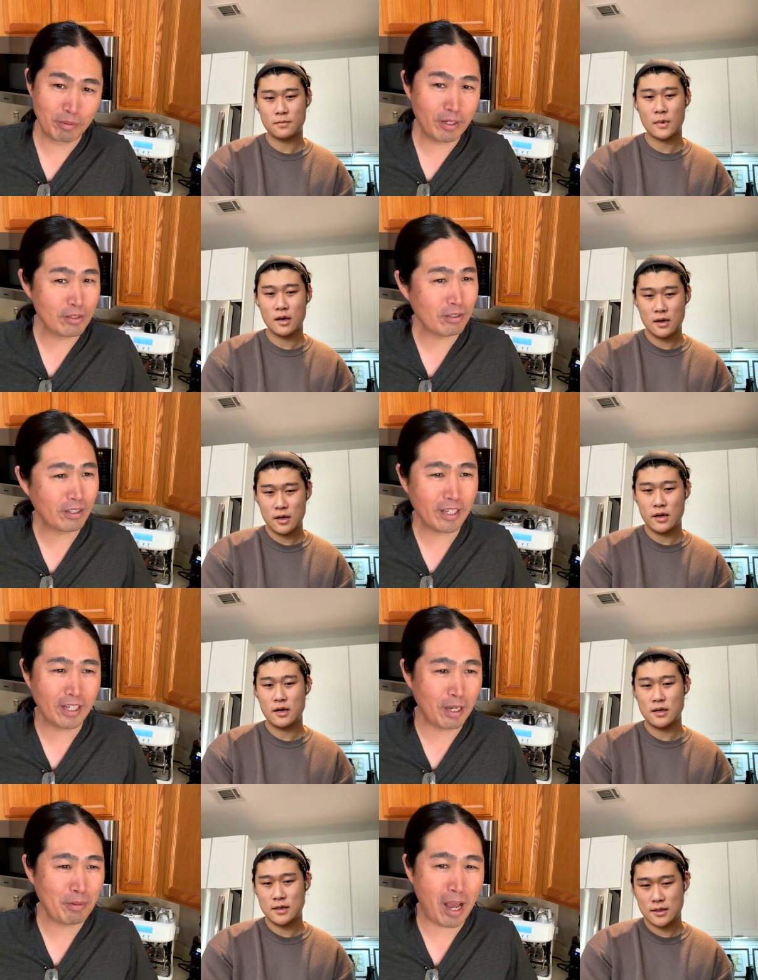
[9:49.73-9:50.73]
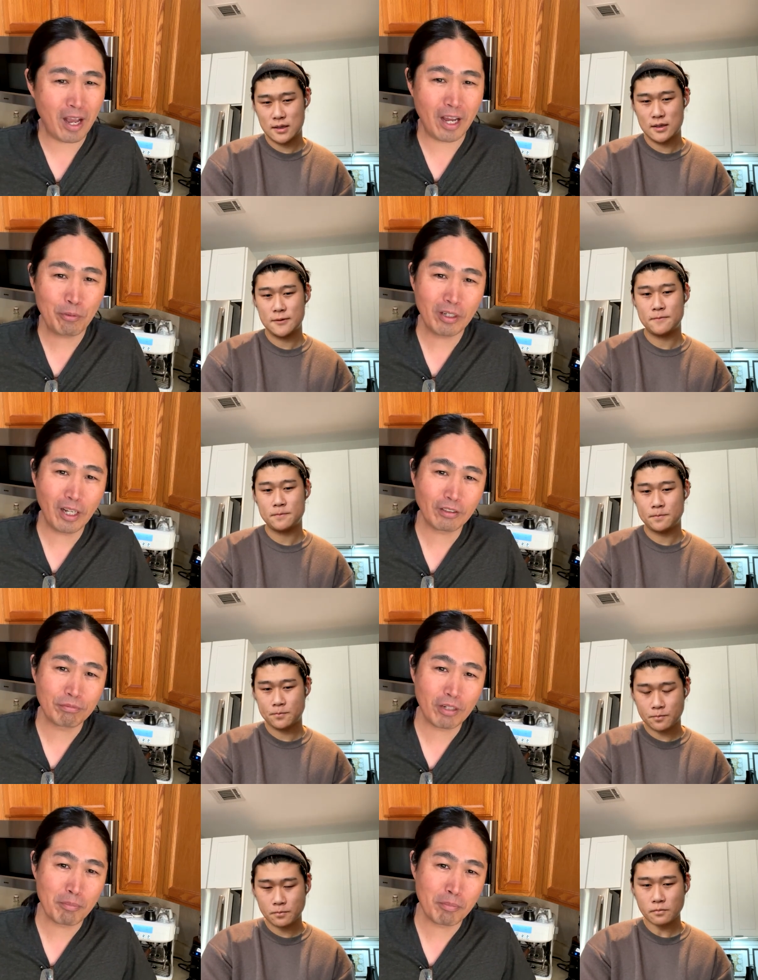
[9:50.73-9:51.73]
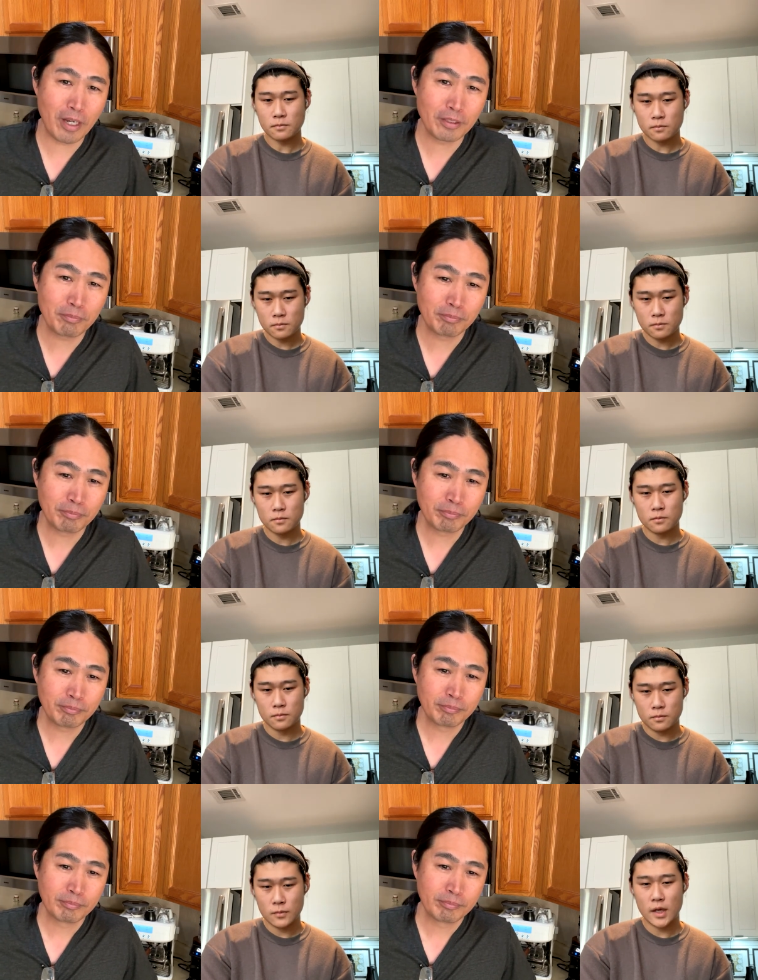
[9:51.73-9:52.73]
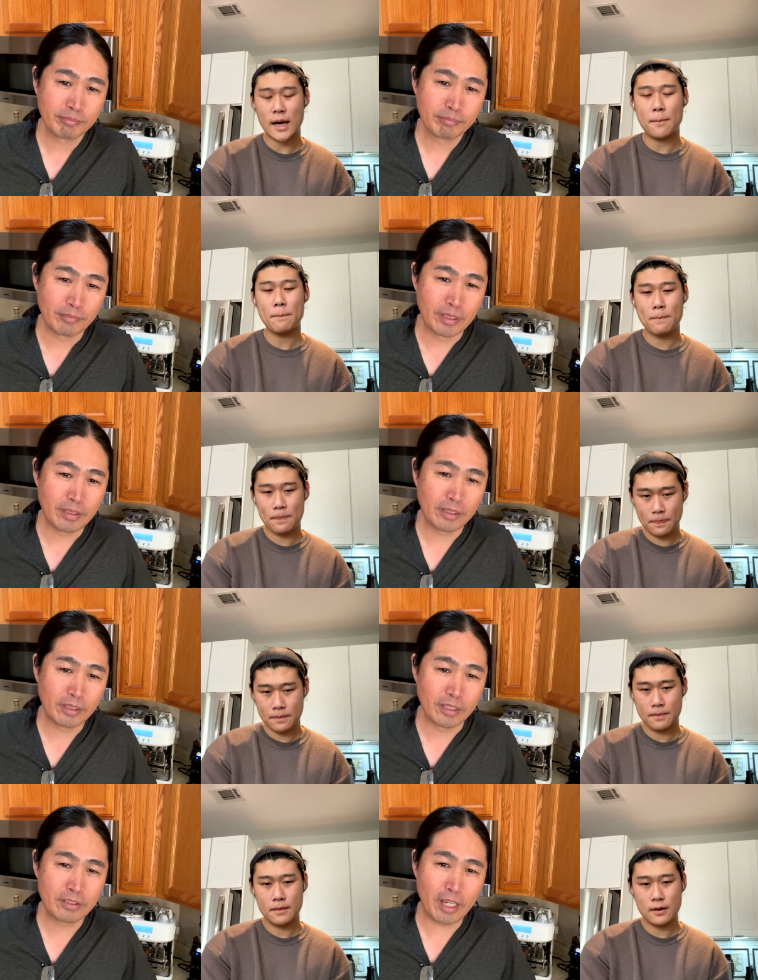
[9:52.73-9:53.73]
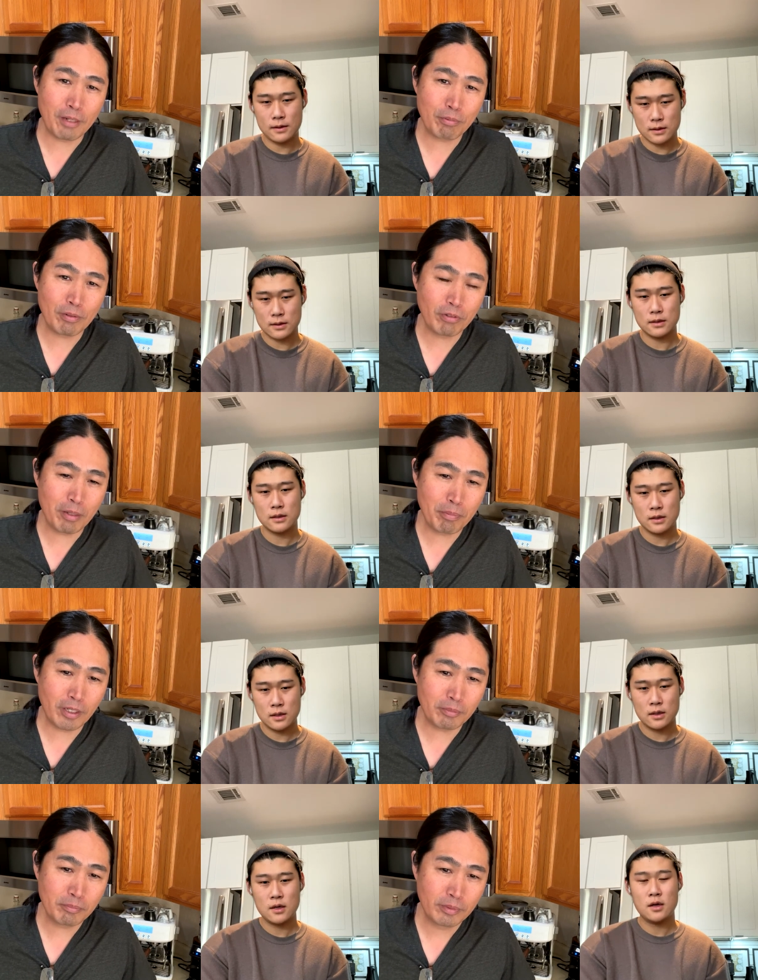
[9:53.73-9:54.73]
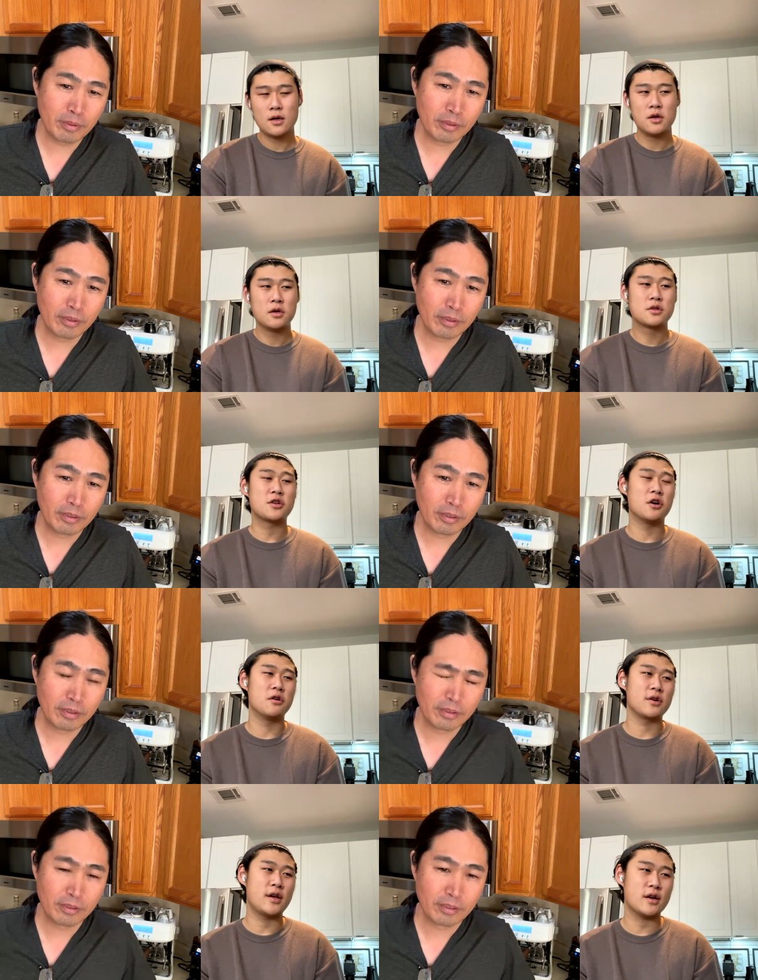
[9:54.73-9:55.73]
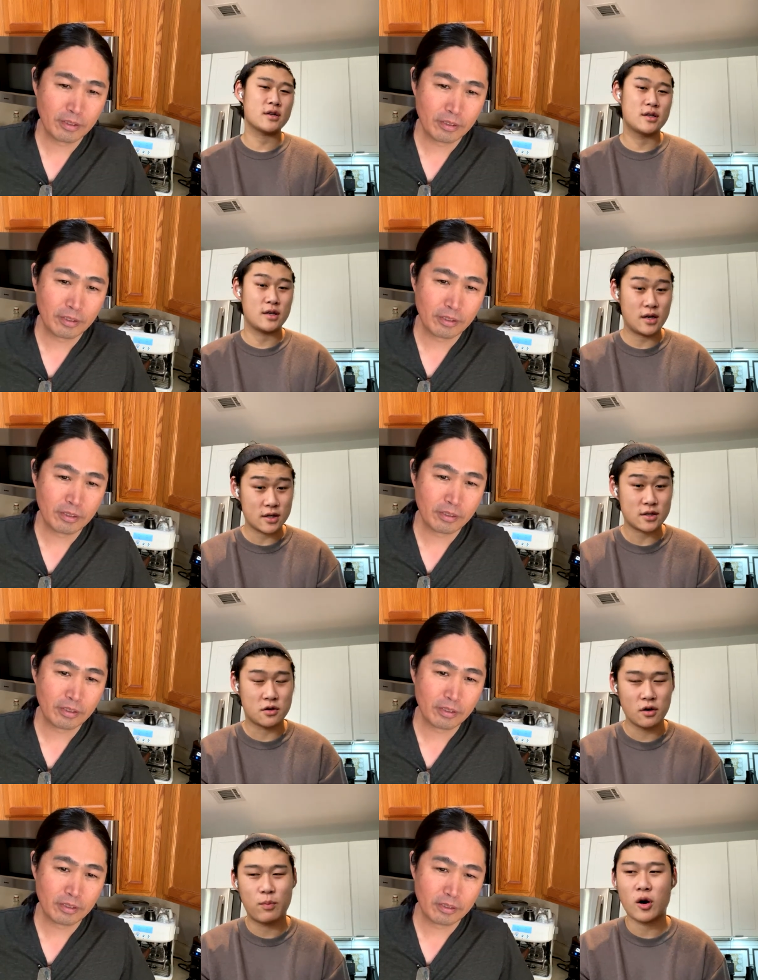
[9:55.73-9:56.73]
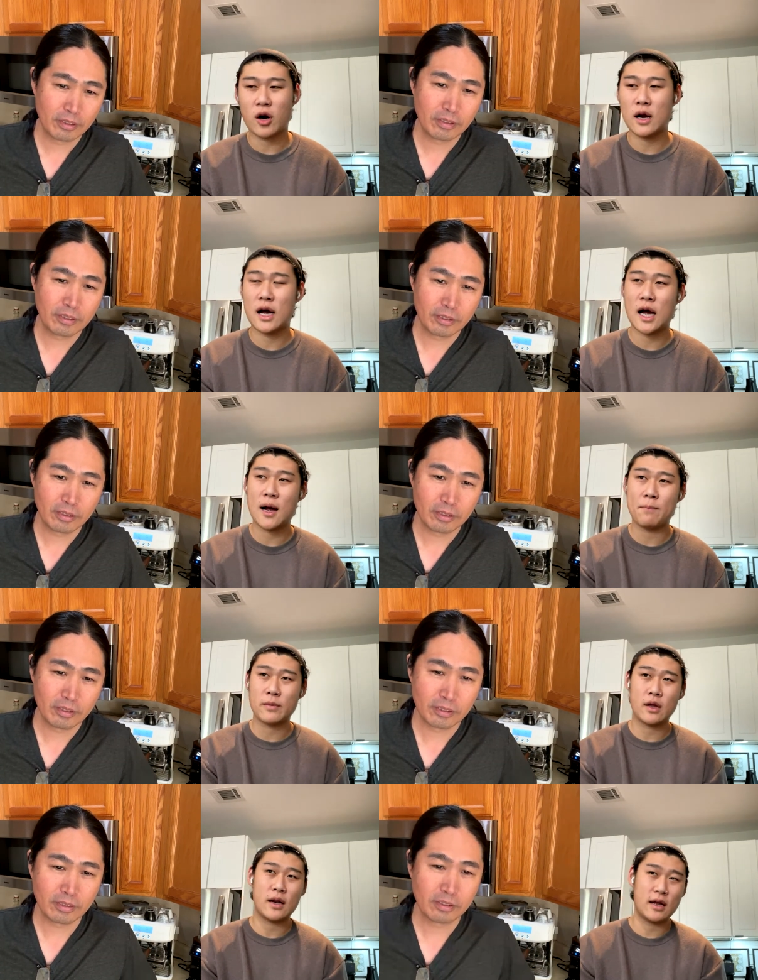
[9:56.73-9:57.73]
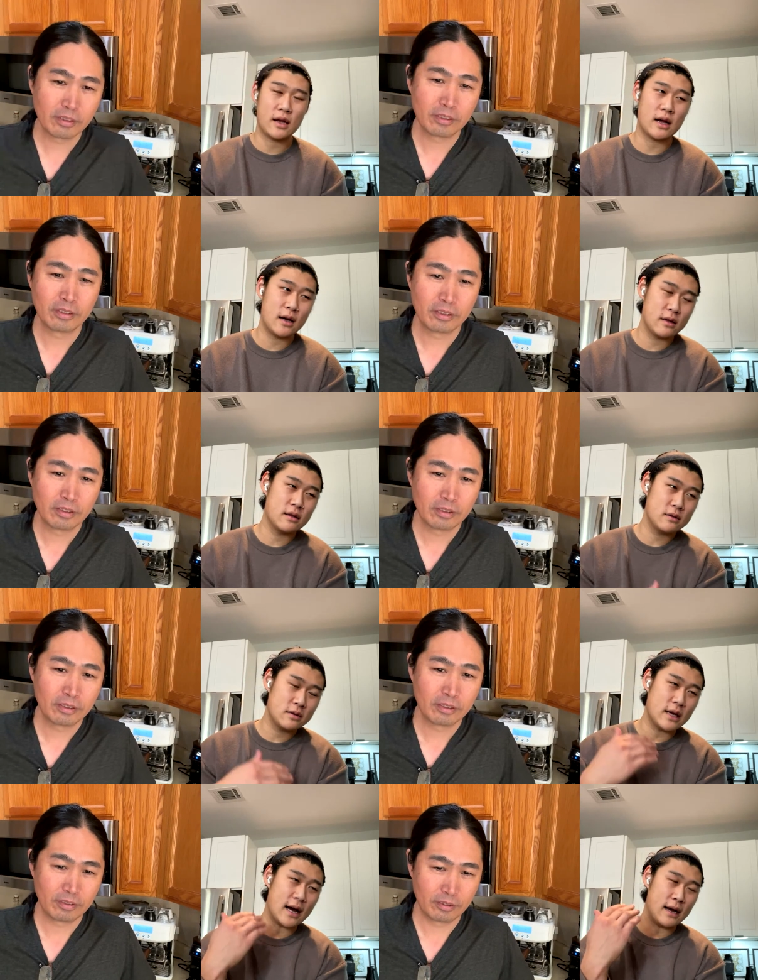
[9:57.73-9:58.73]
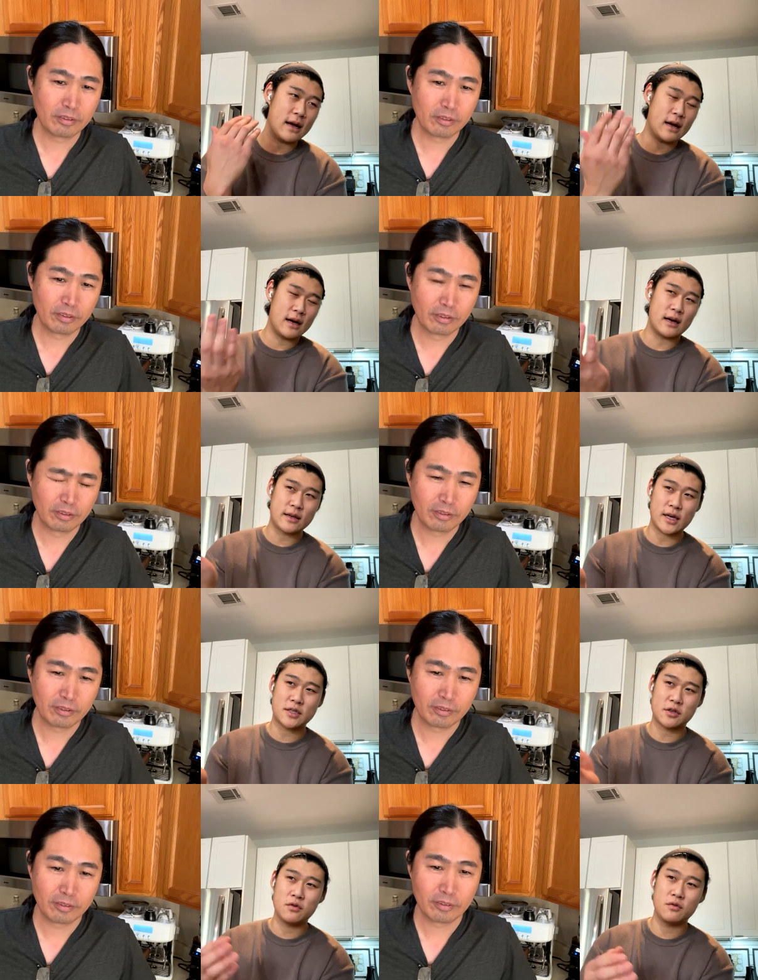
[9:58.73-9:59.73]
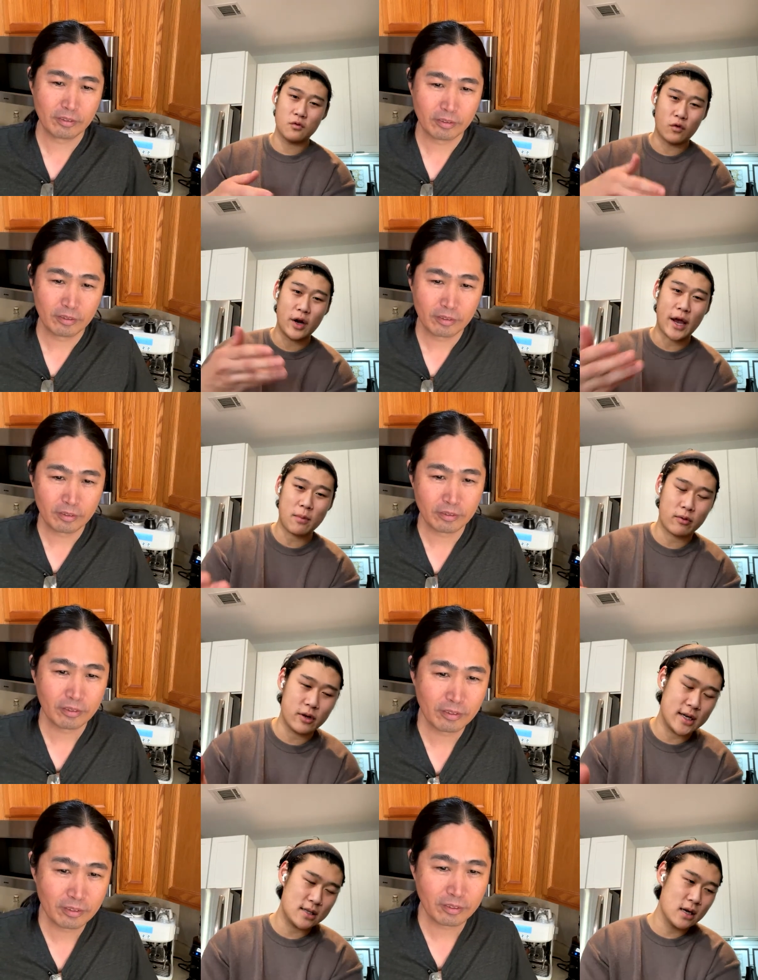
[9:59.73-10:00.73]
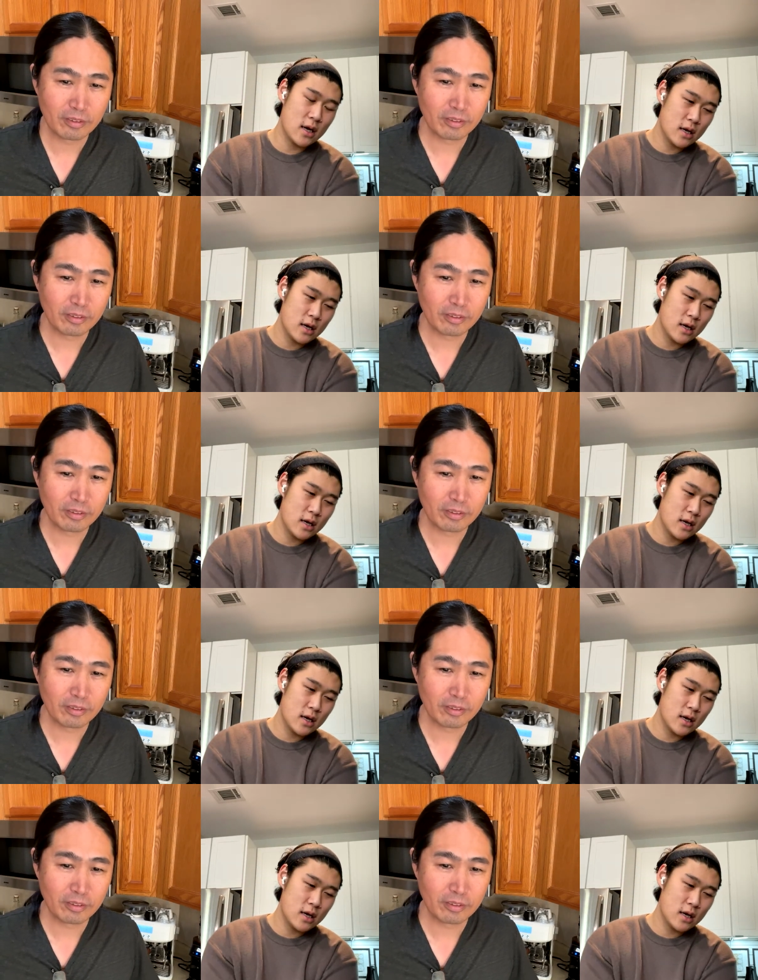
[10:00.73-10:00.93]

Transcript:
Speaker 1: because again, I mean, I, I really like the flat bottom. Yep. Is it April flat bottom?
Speaker 2: So here's here's the cool part, um, and, and yeah, I'll, I'll get to what April is.